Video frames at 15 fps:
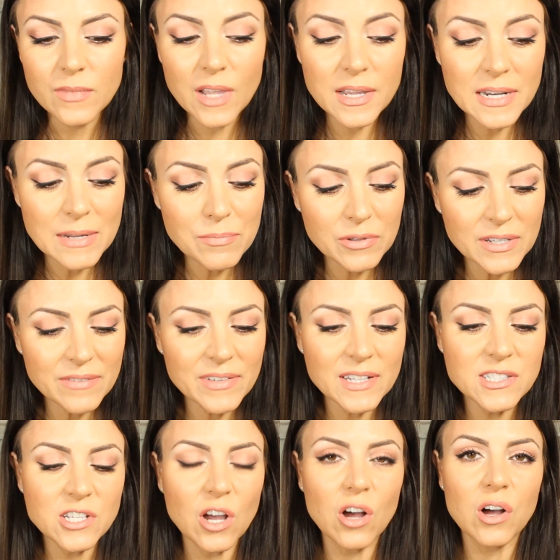And I believe
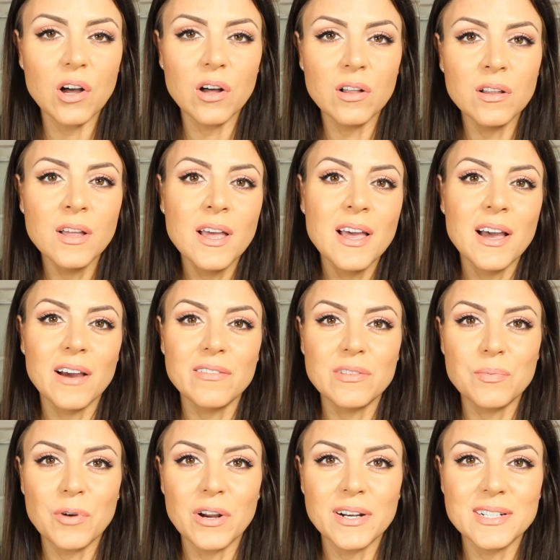that's all of the
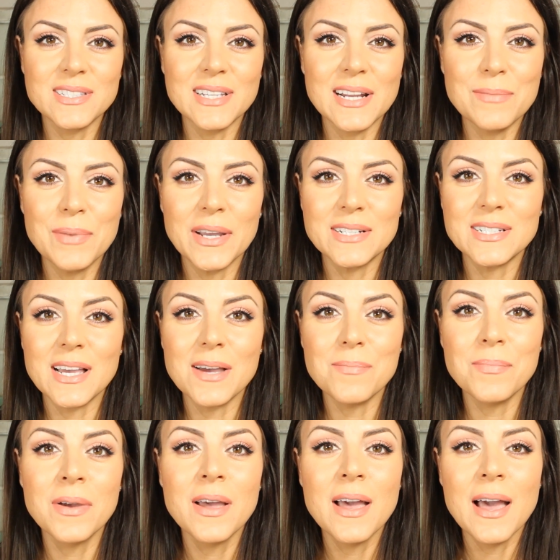products that I picked
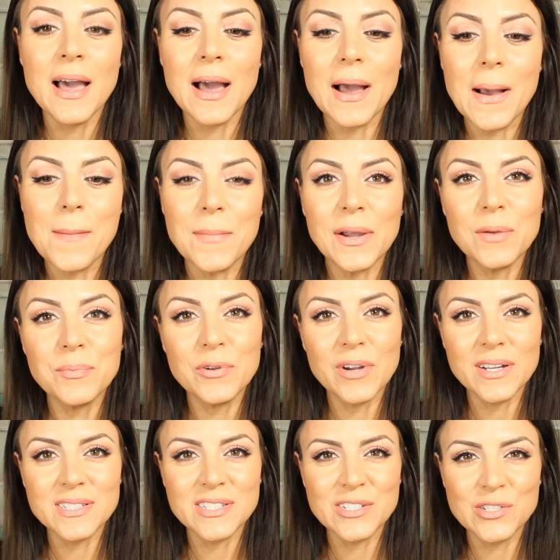up. I hope you
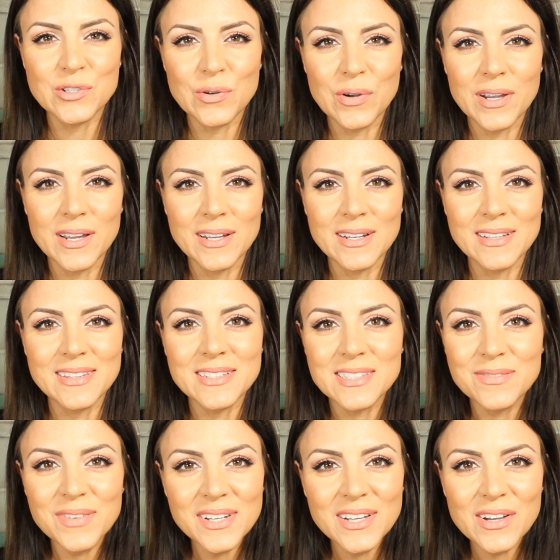guys enjoyed
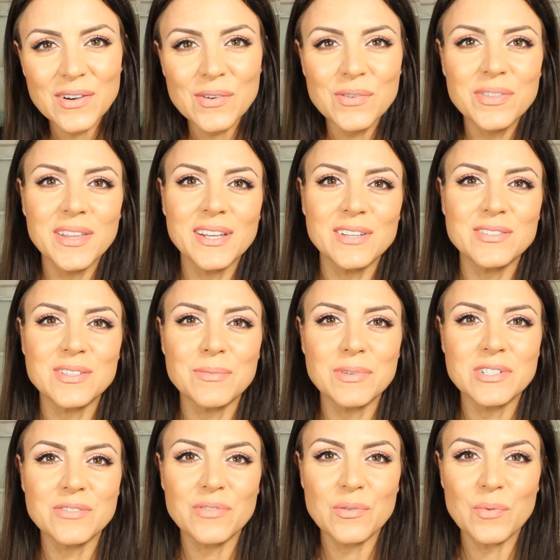this video. Thank you so
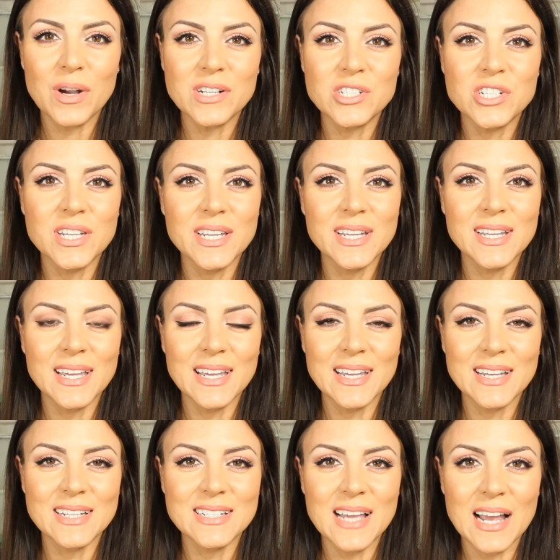much for watching,
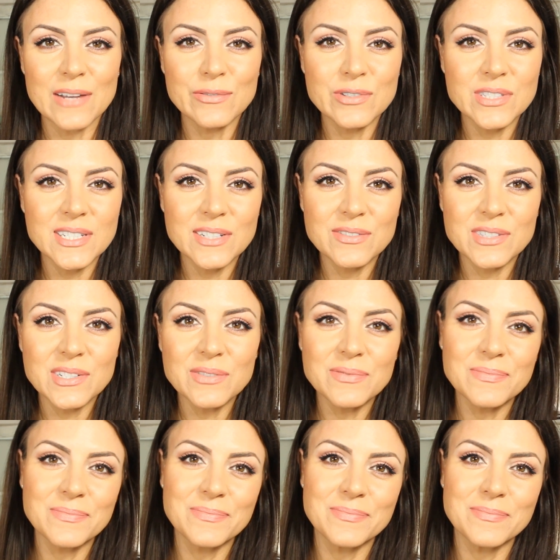and I will see you soon.
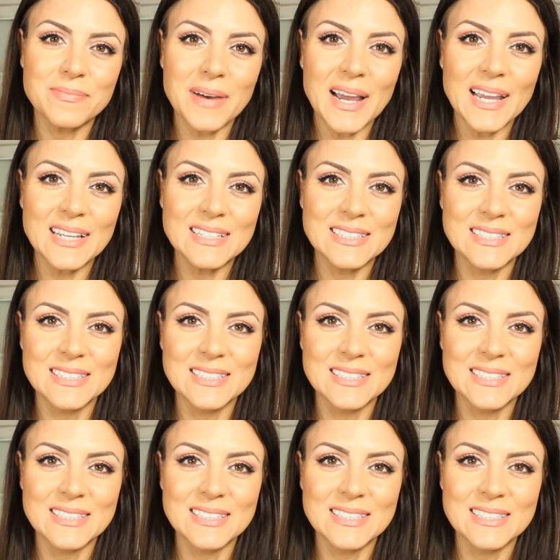Bye.